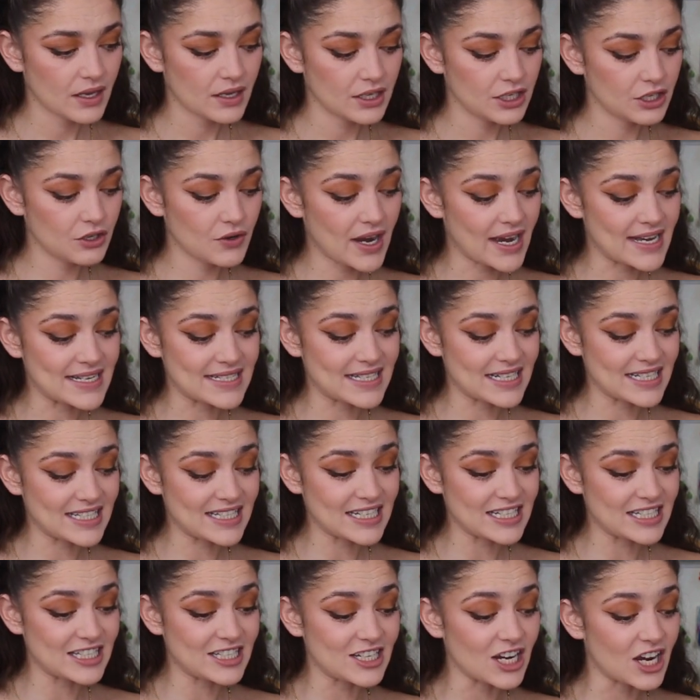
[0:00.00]
You guys, this
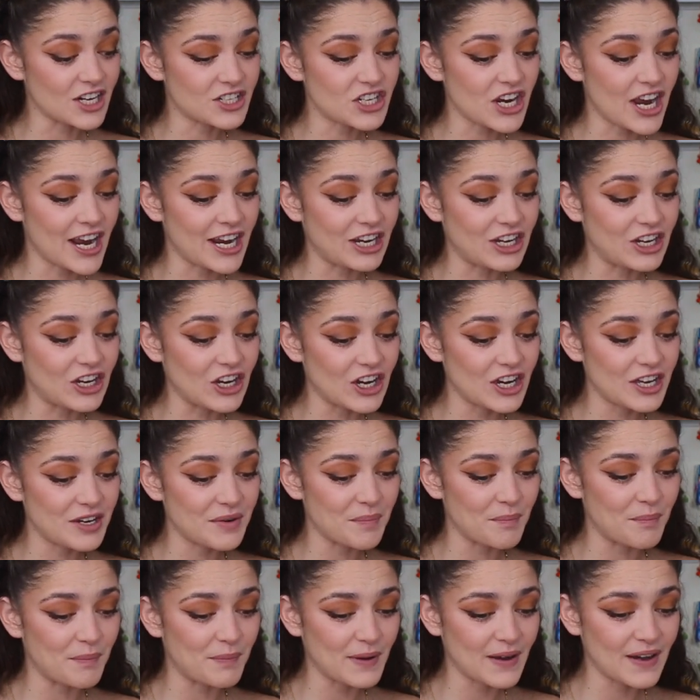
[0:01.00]
is such a
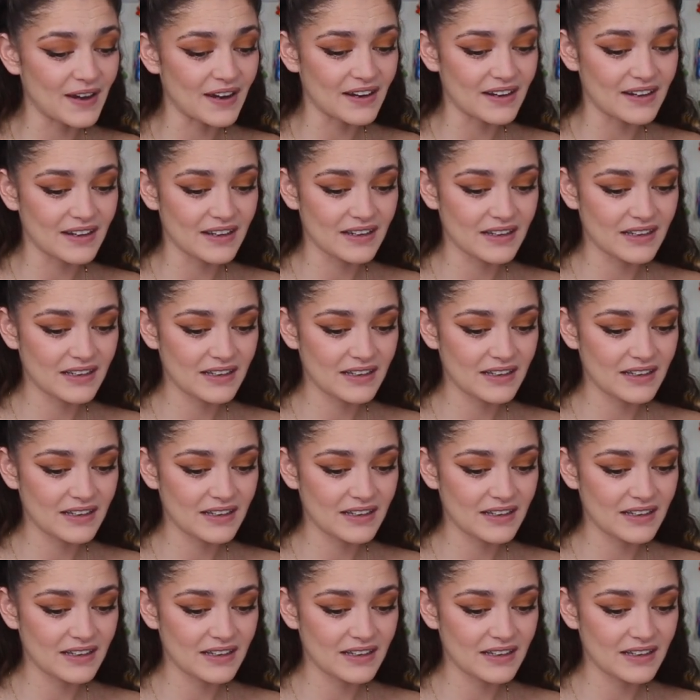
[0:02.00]
good book.